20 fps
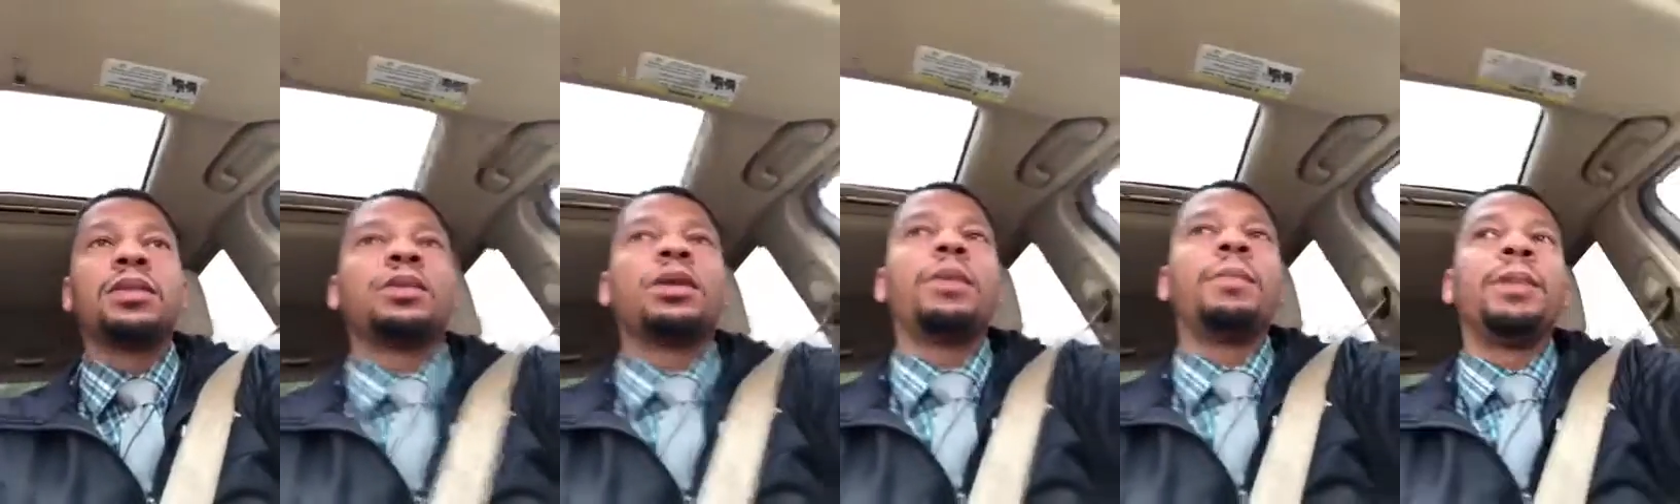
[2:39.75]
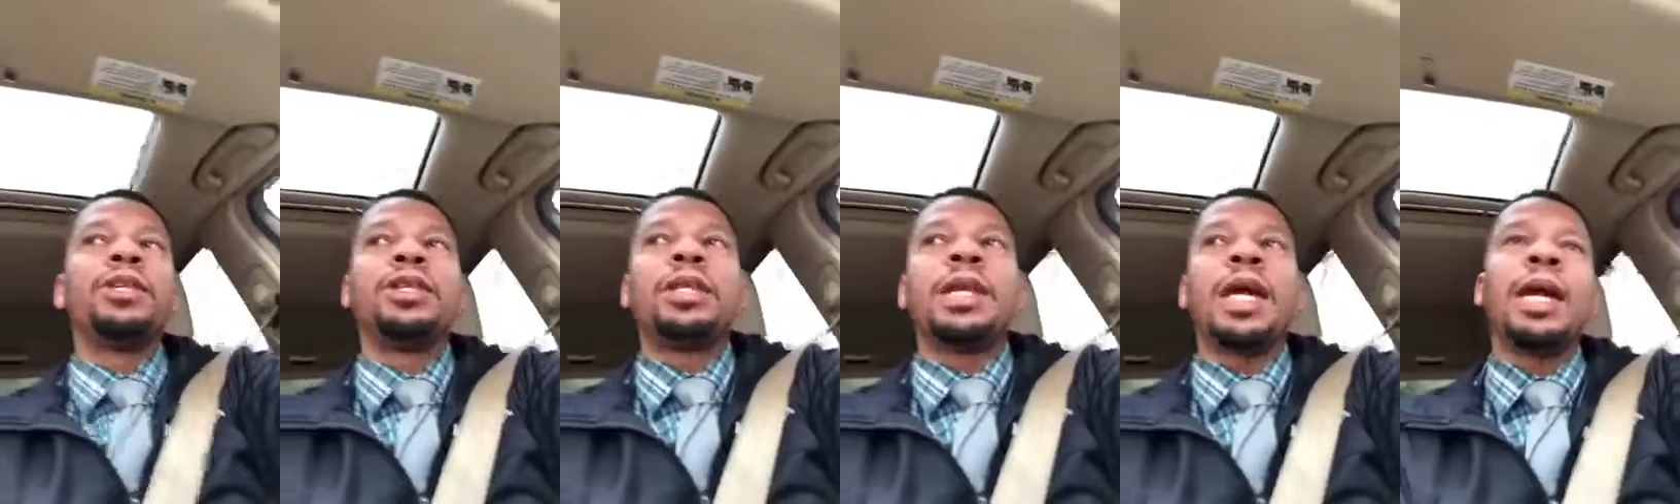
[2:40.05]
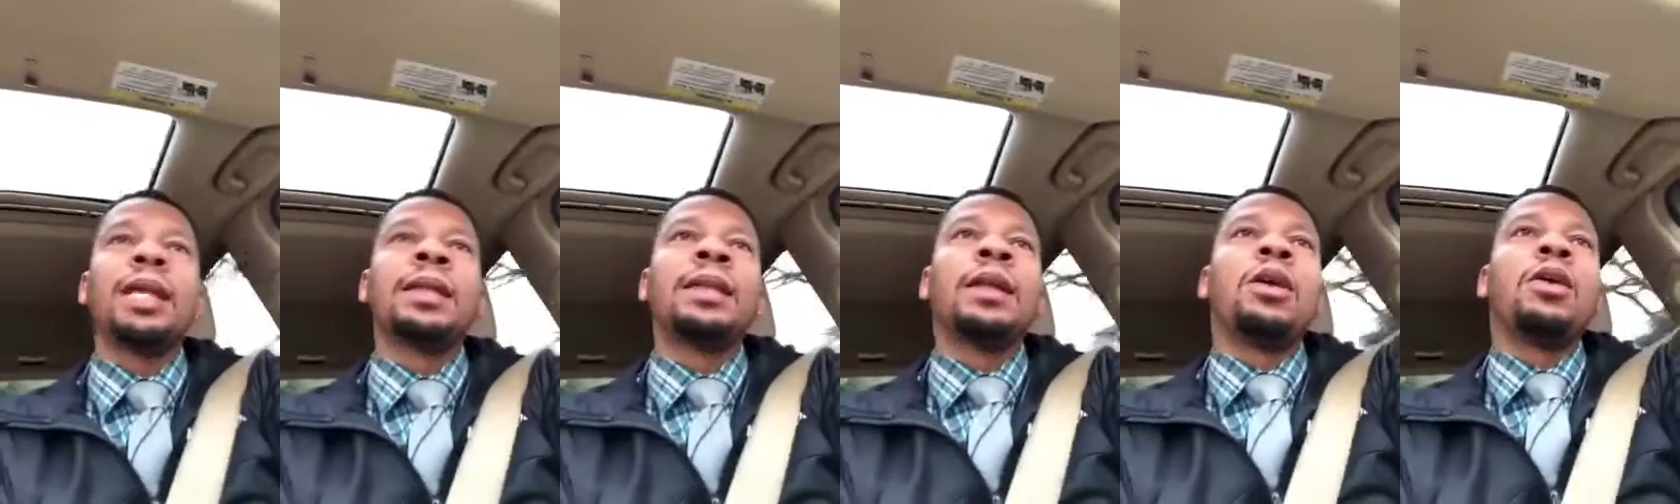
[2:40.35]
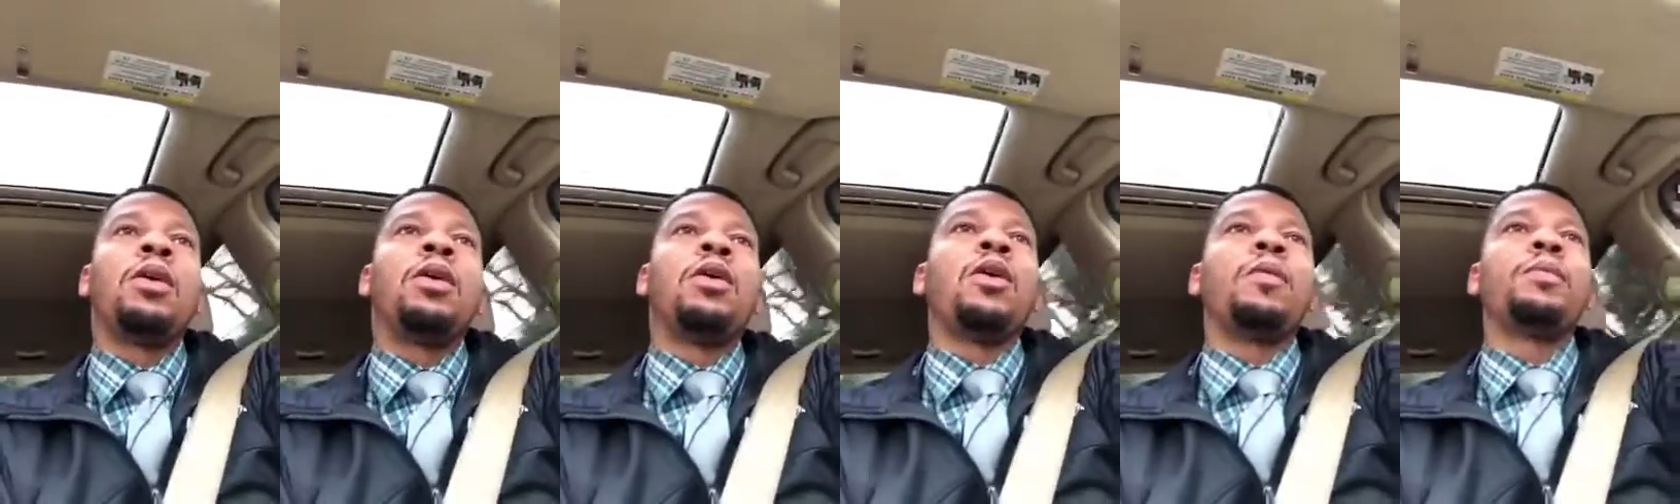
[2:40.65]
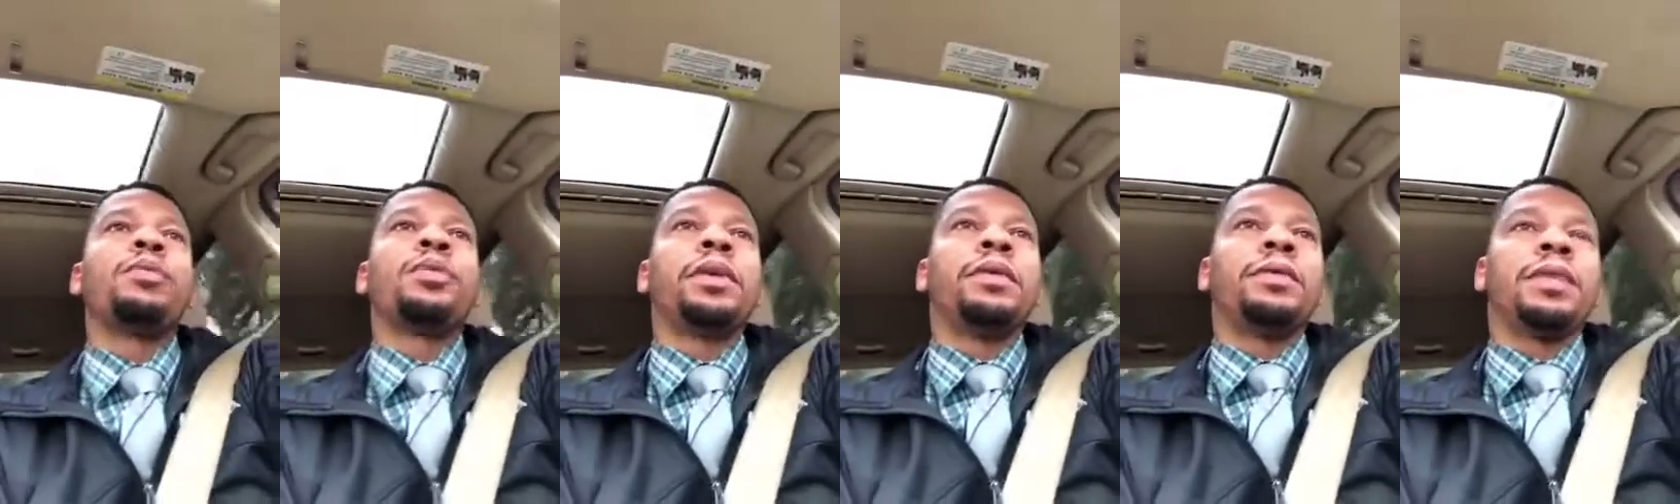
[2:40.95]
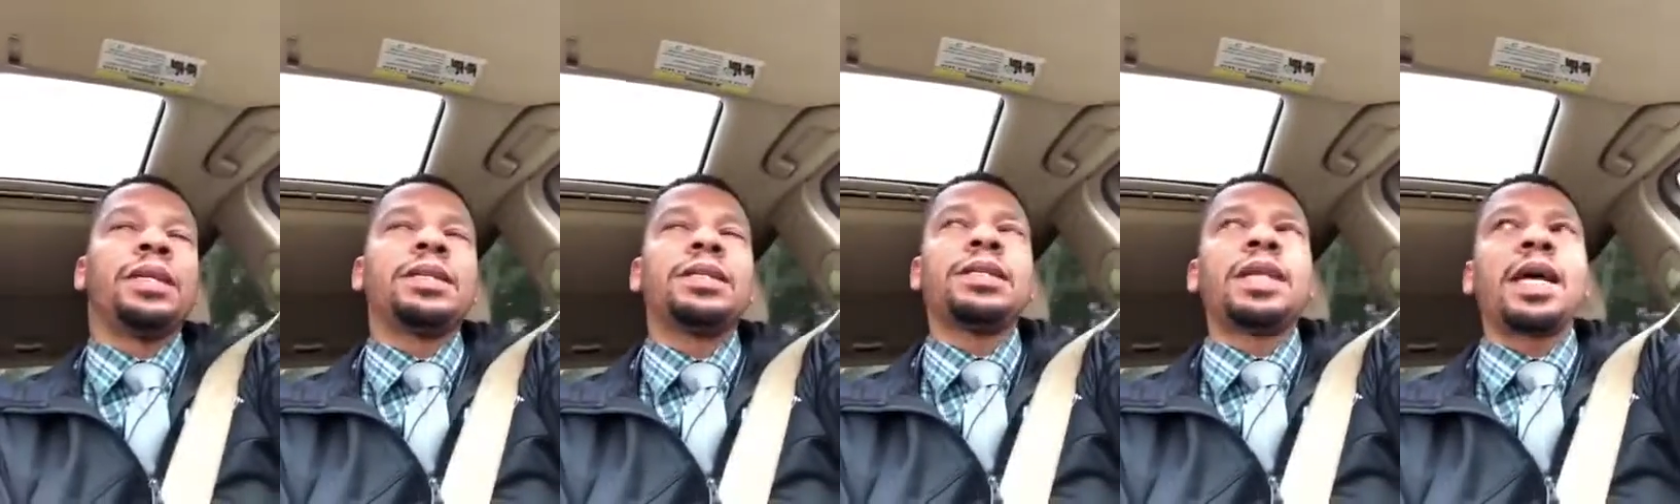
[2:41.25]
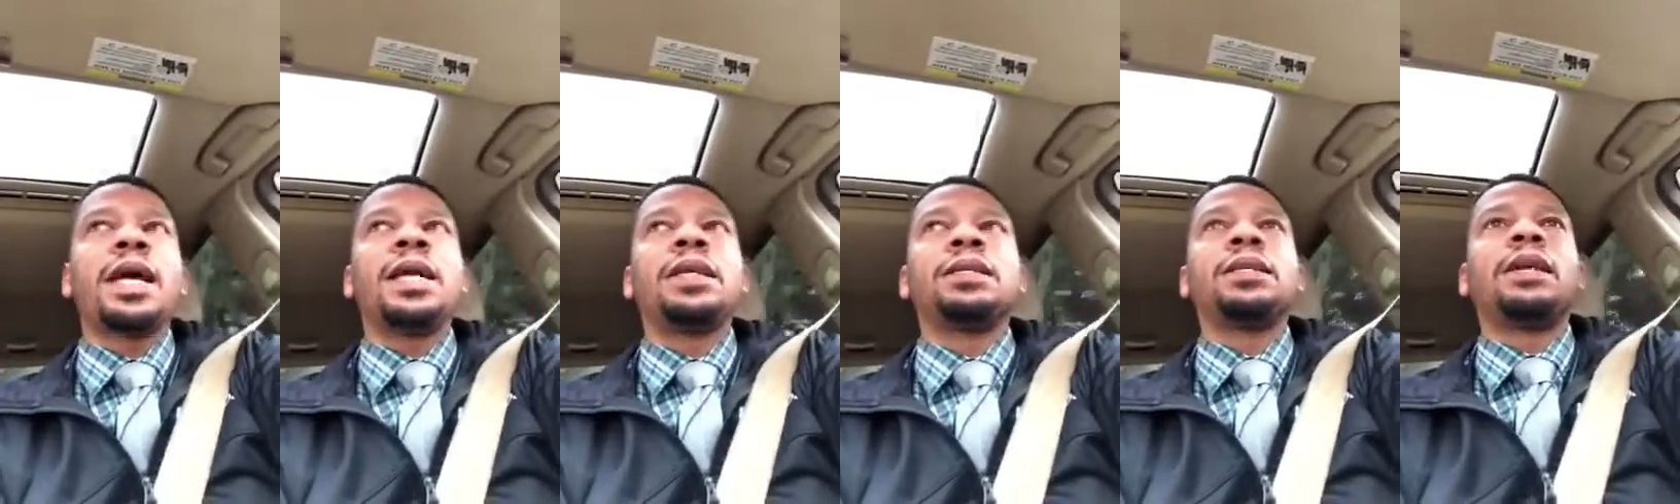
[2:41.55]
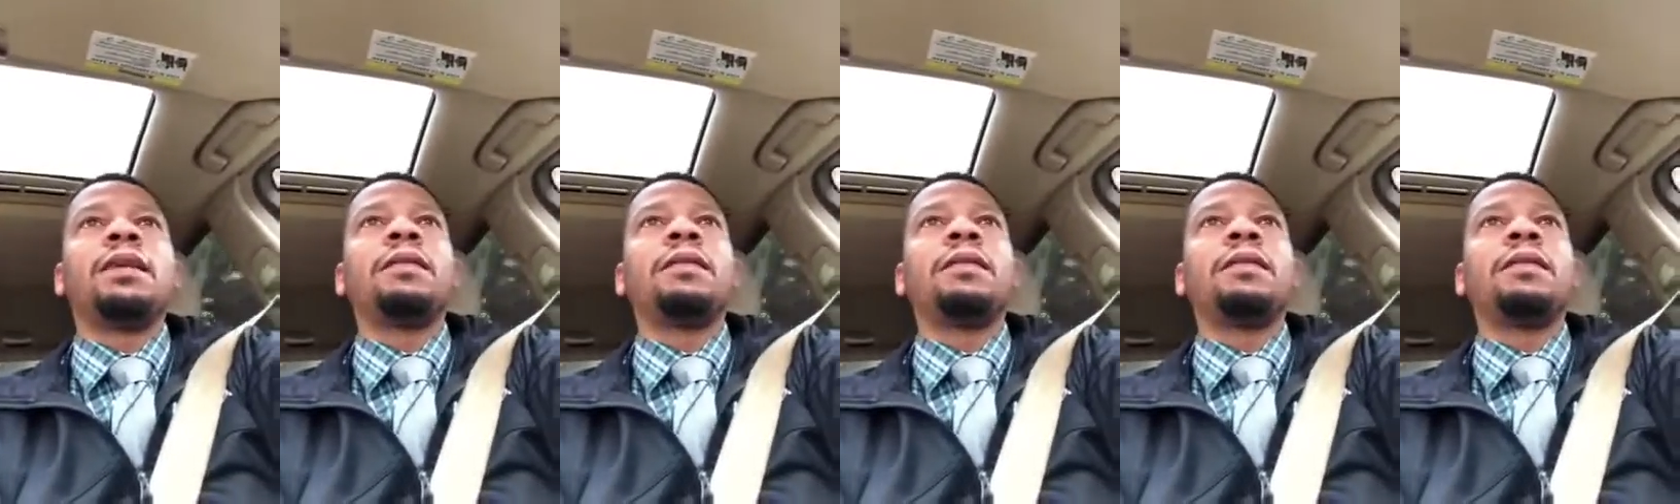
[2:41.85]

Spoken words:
So I mentioned that on previous tests,